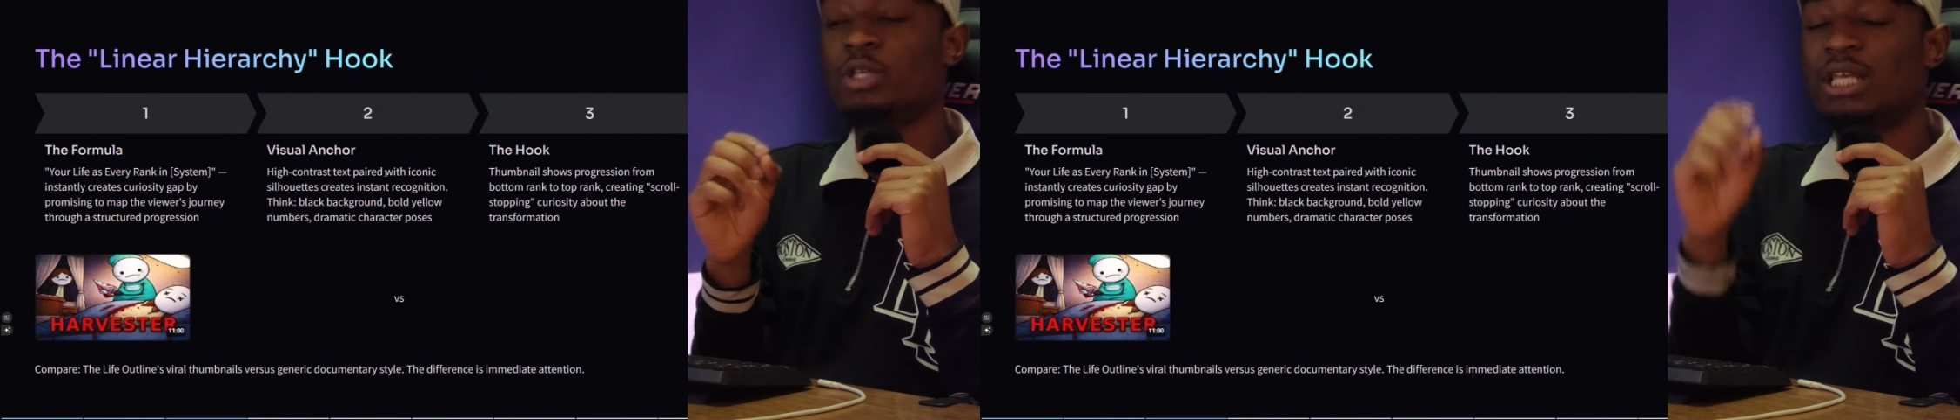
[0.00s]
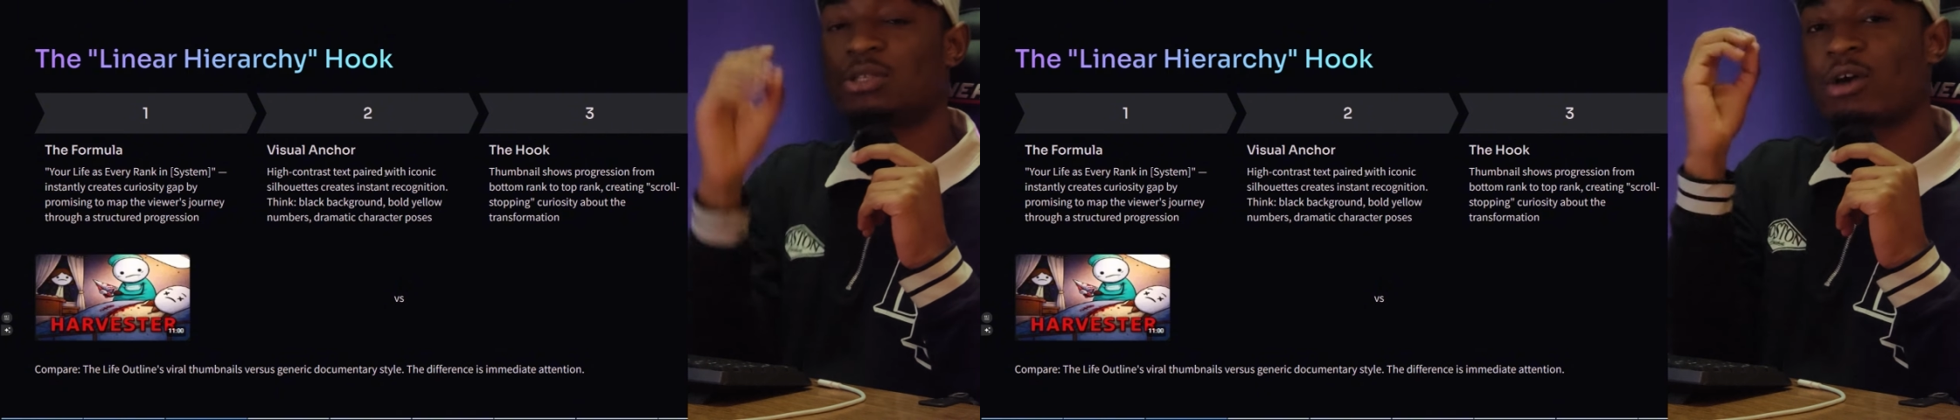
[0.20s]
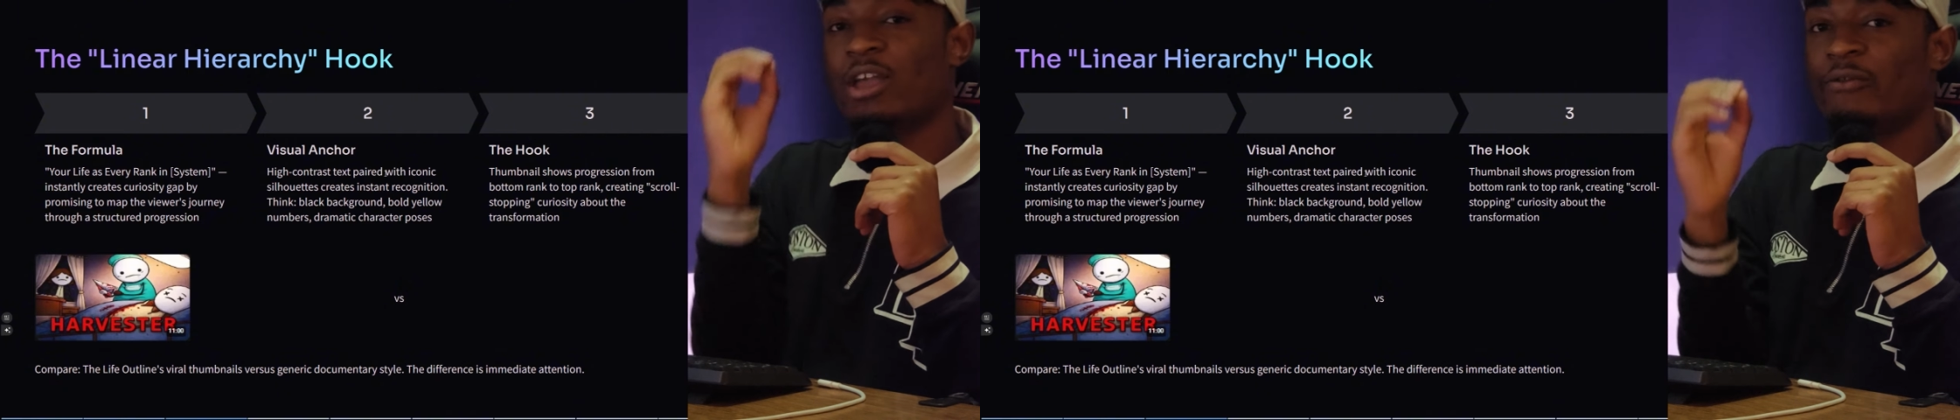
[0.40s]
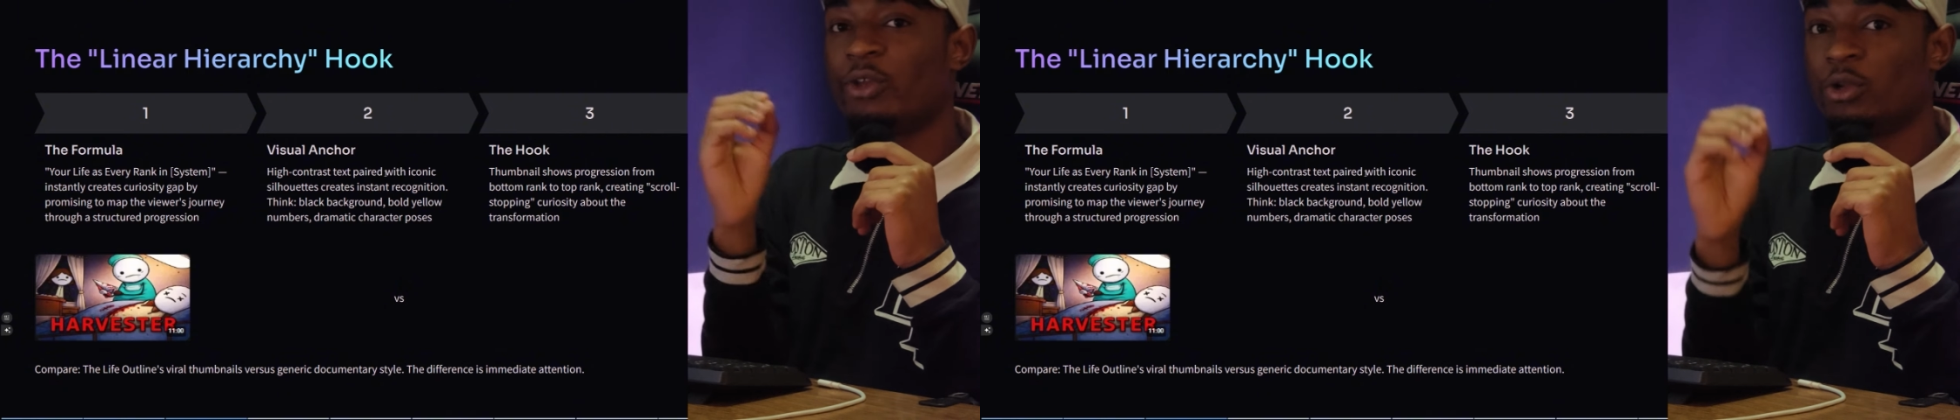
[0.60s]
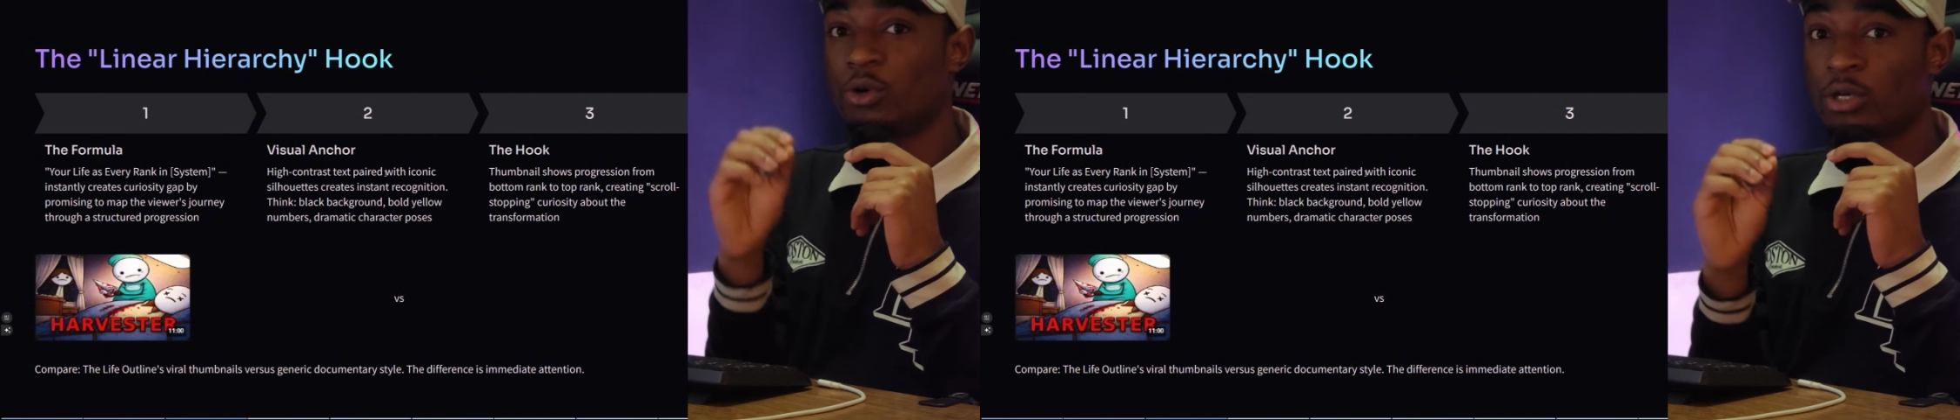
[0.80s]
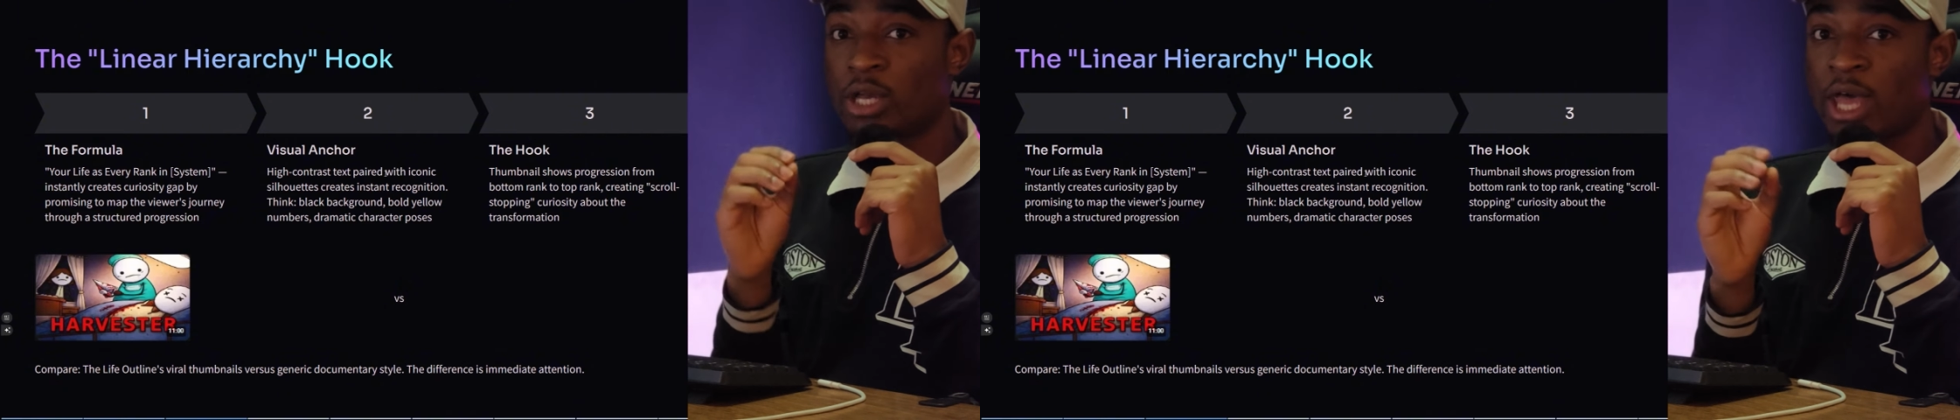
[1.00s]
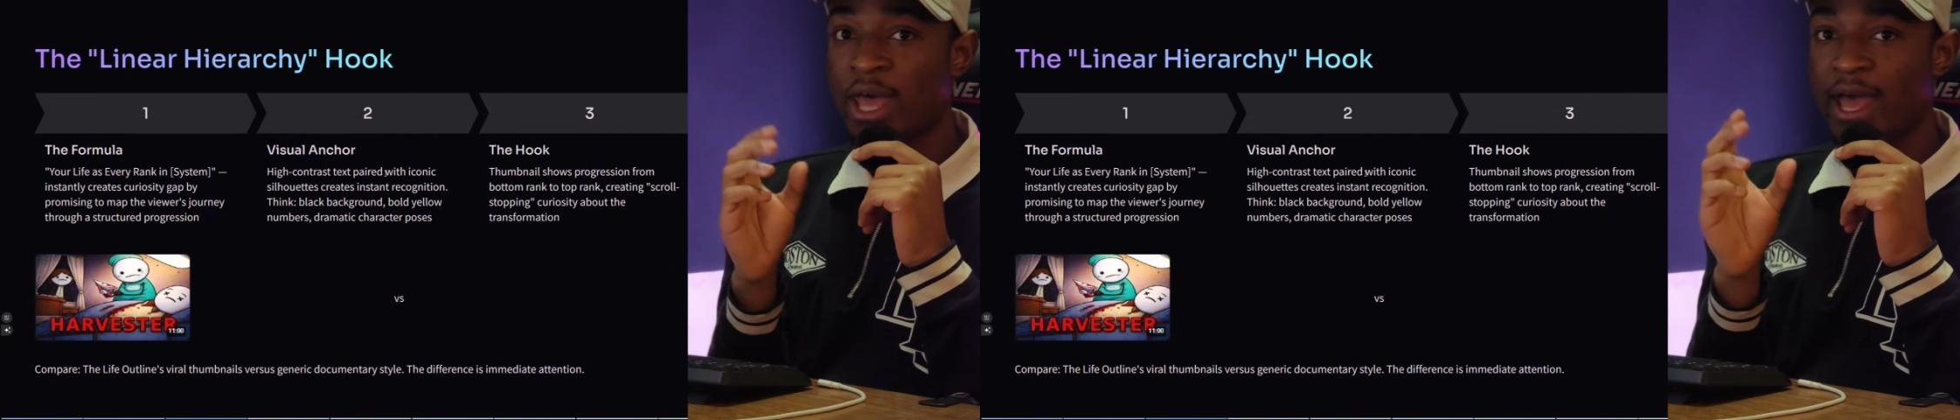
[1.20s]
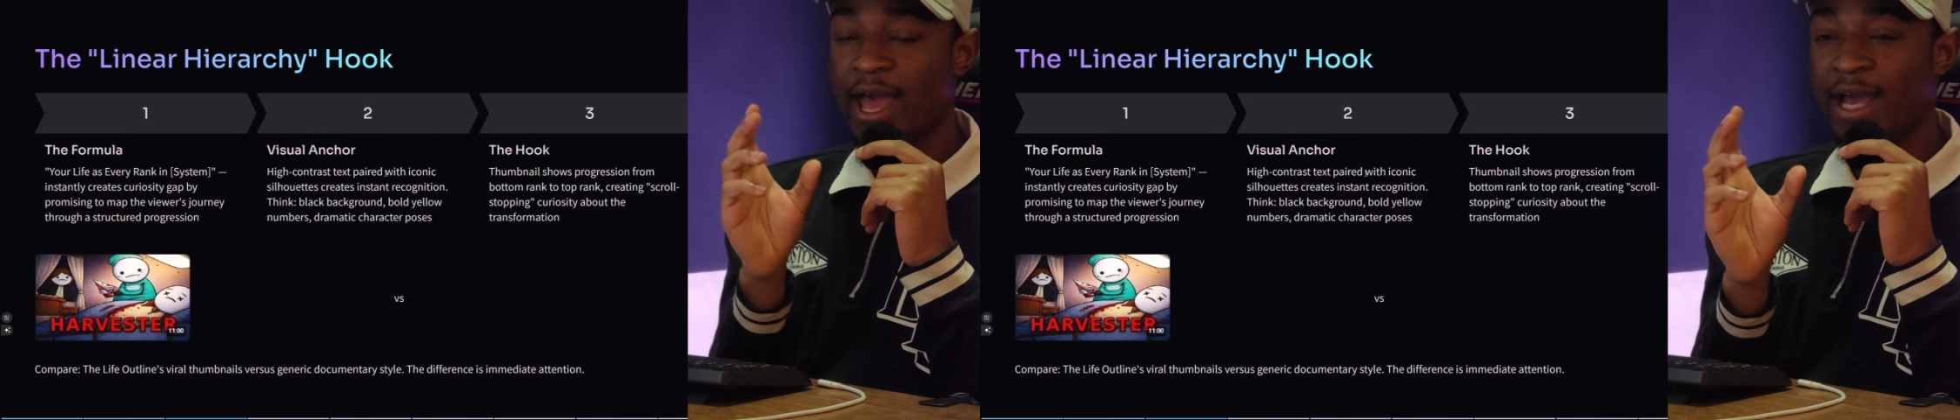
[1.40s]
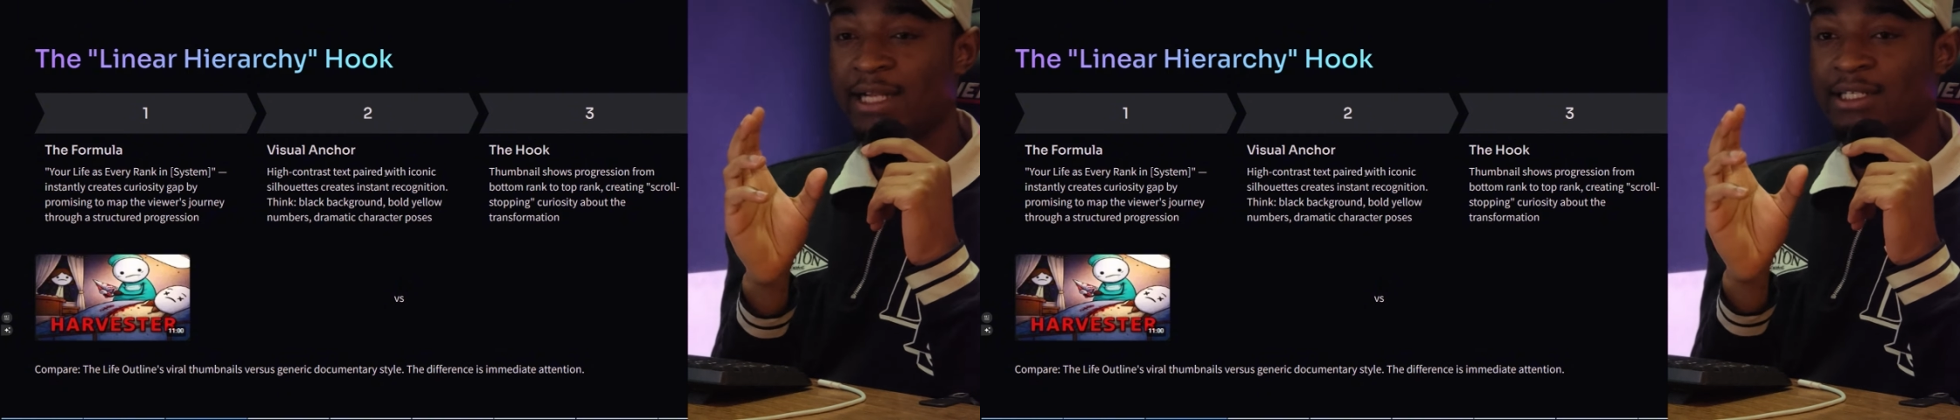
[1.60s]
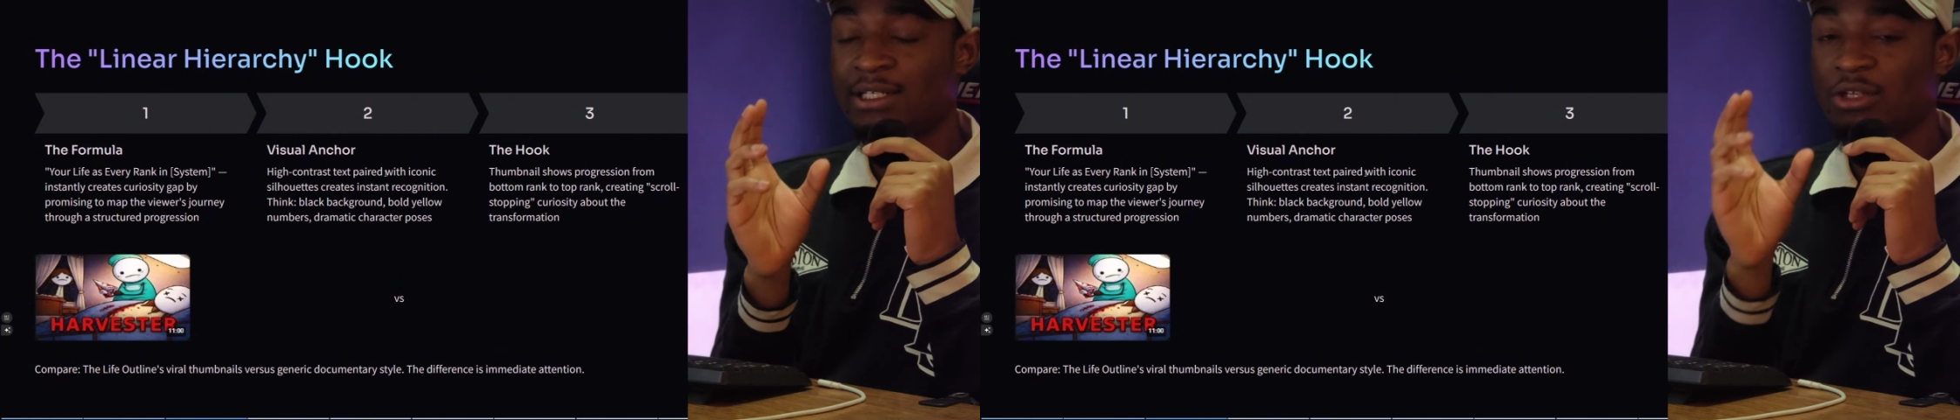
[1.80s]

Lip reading: That's why if you look at